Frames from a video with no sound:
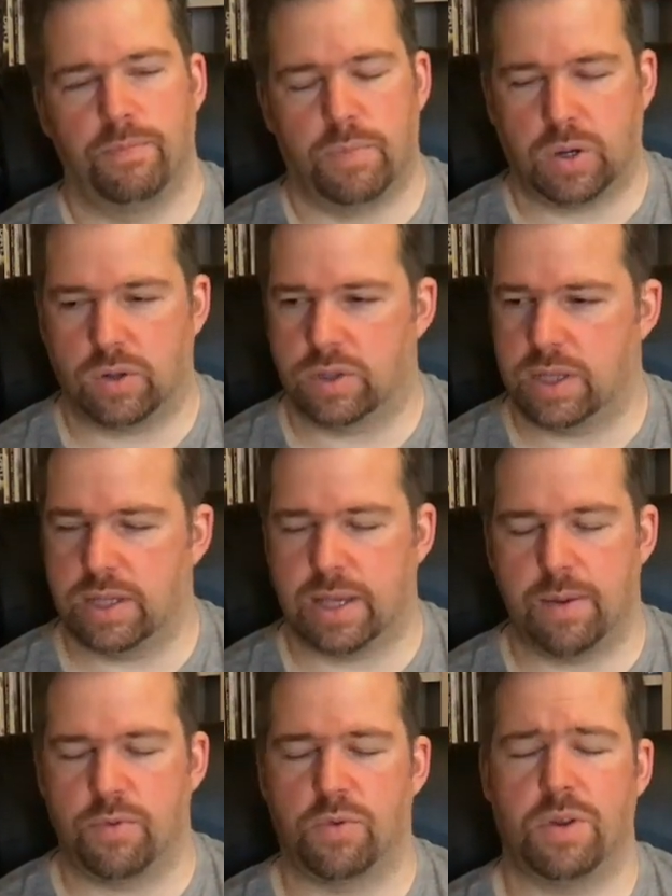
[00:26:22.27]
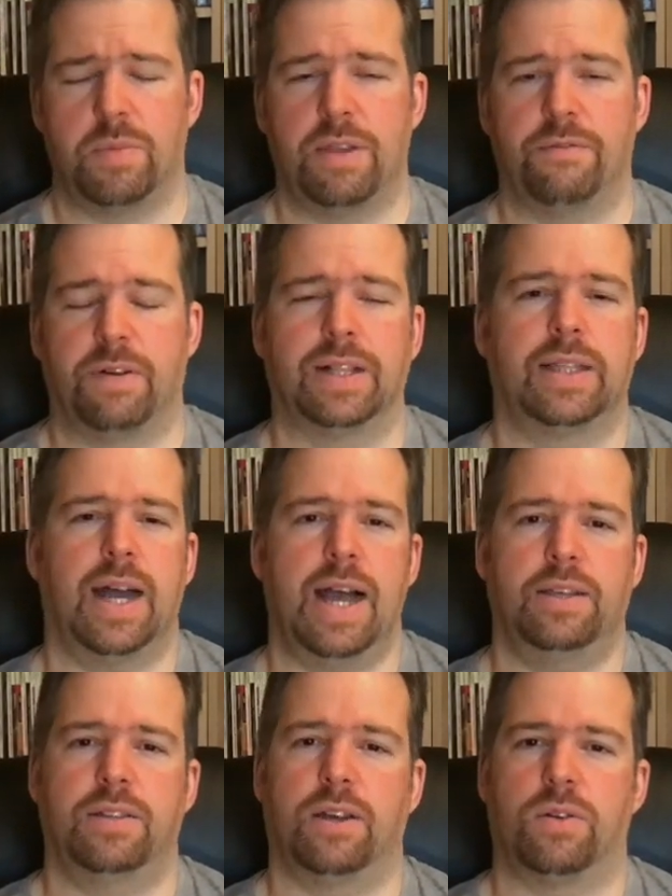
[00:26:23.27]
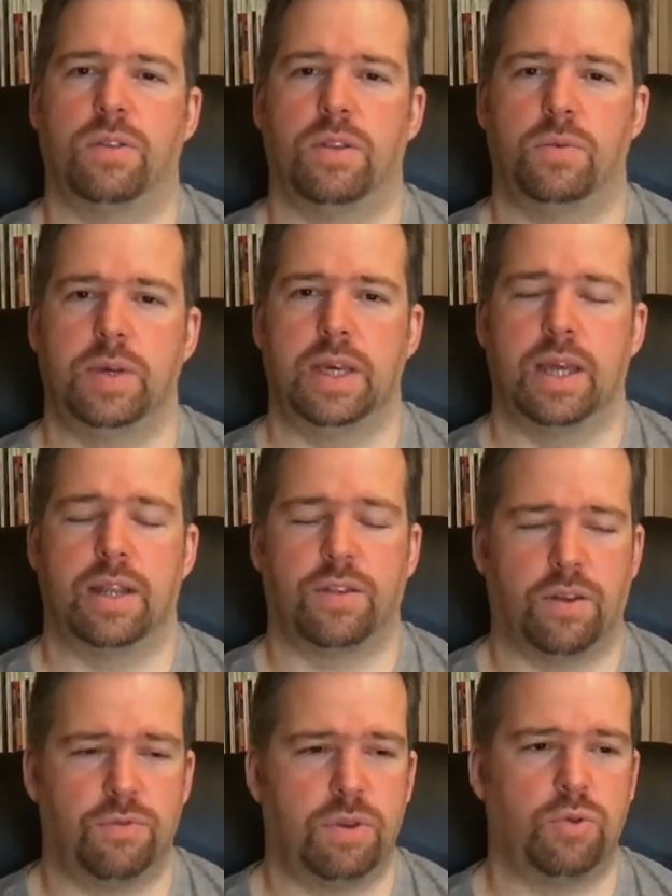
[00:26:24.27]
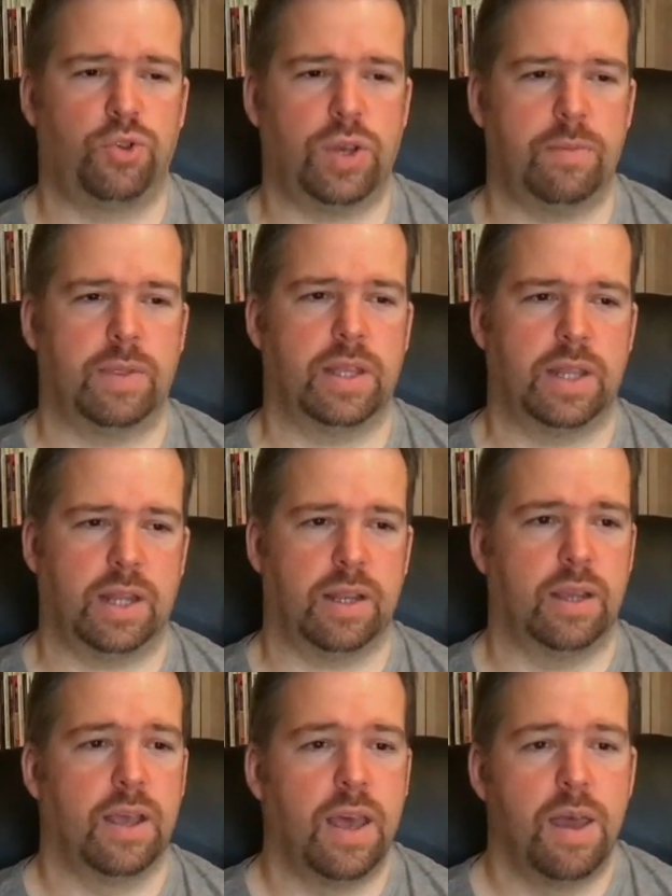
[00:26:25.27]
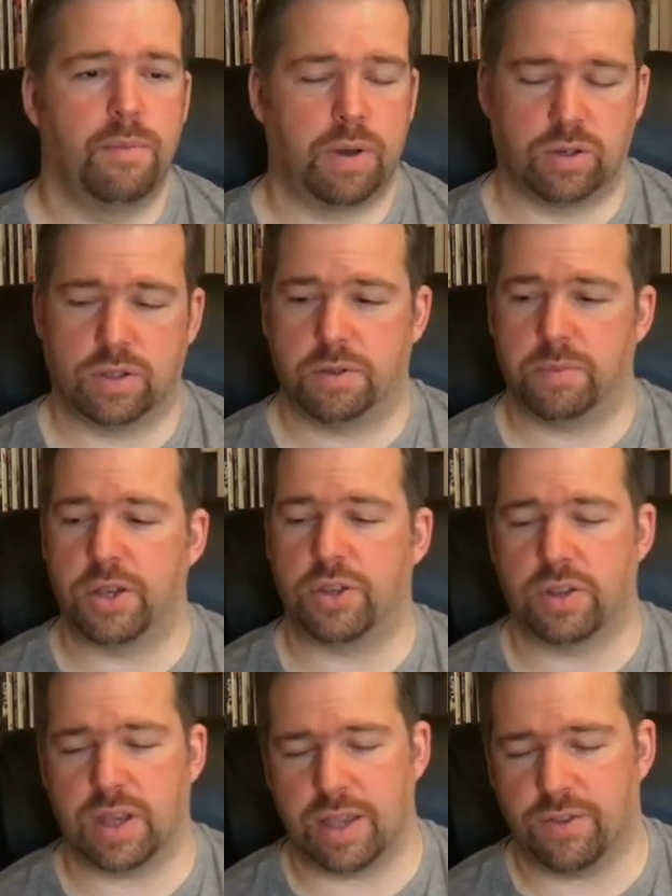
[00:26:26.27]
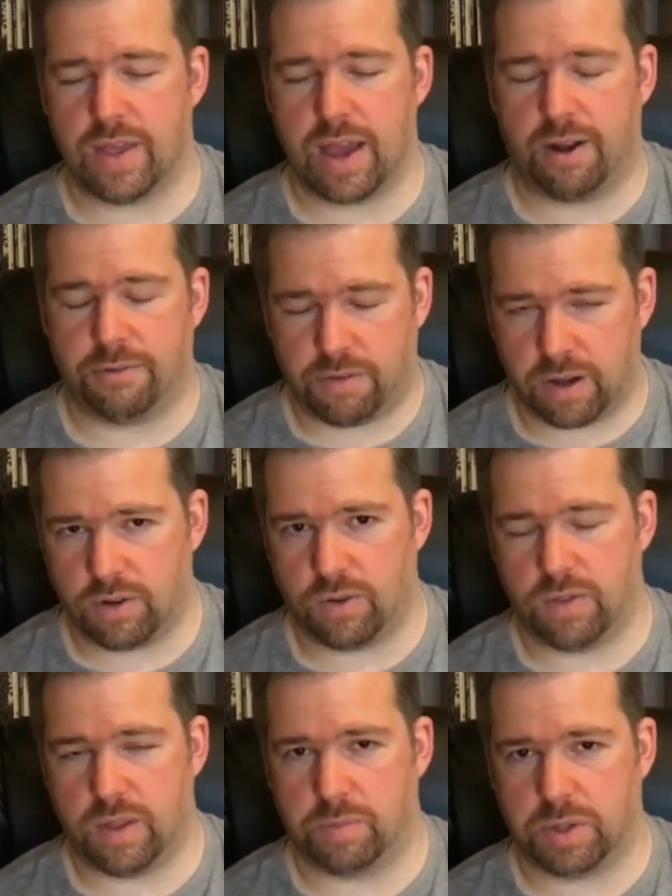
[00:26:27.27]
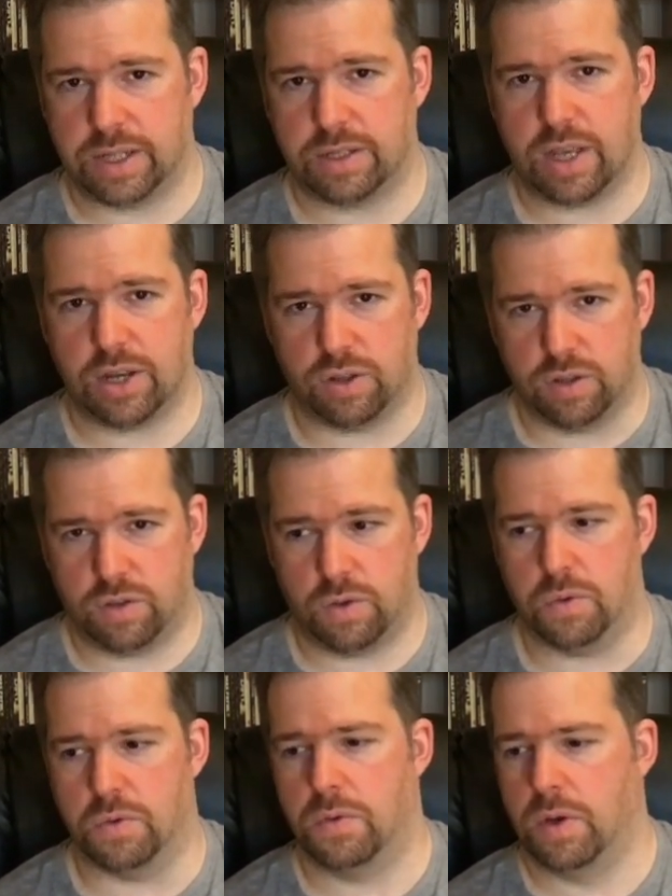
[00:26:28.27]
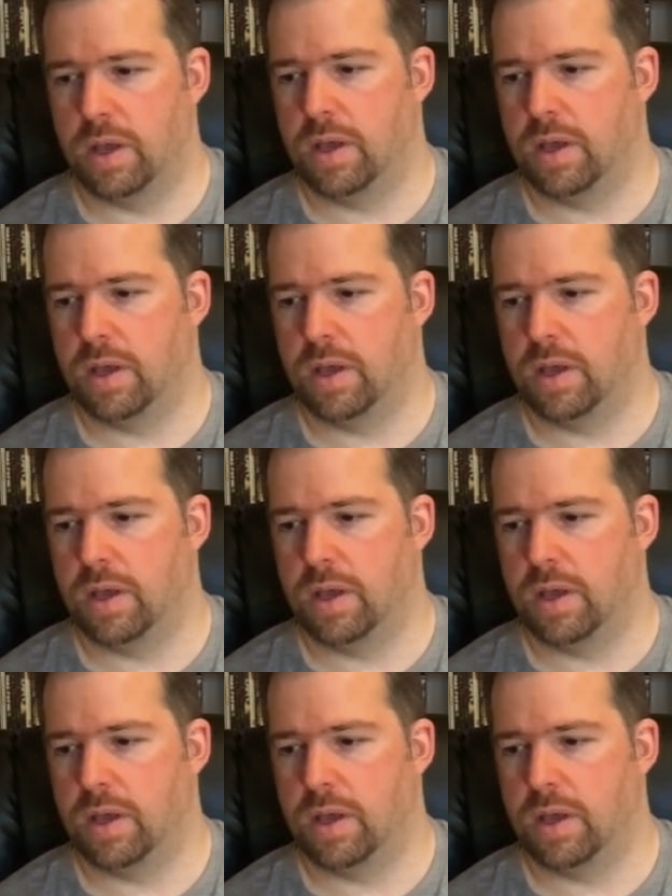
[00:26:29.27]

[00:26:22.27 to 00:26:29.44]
because these games would have been fantastic on the Wii, and it's a real shame that they didn't, because as much as they are fun on the PlayStation 2,